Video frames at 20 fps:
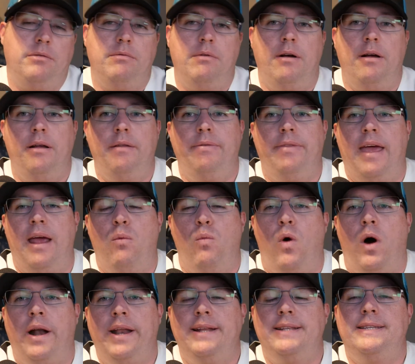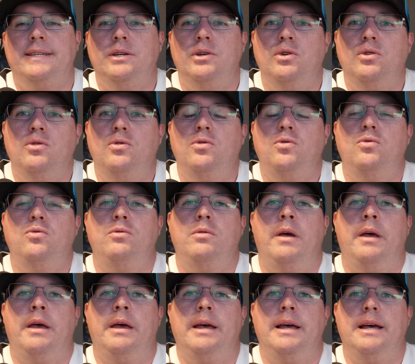they wanted to
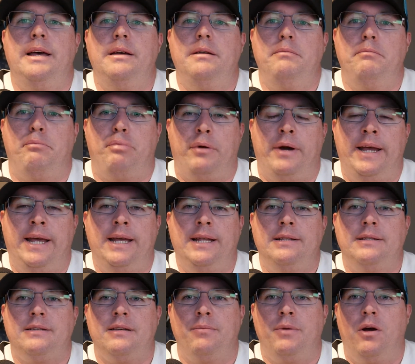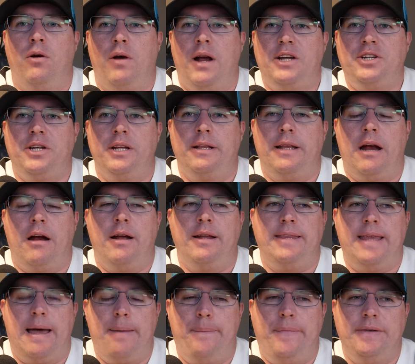bring in some aggression there at
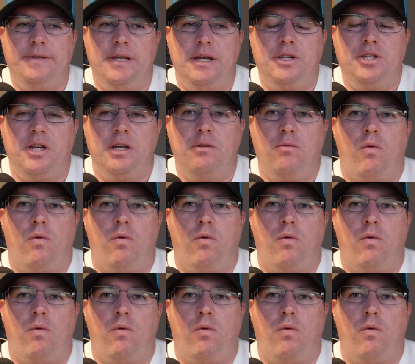that position.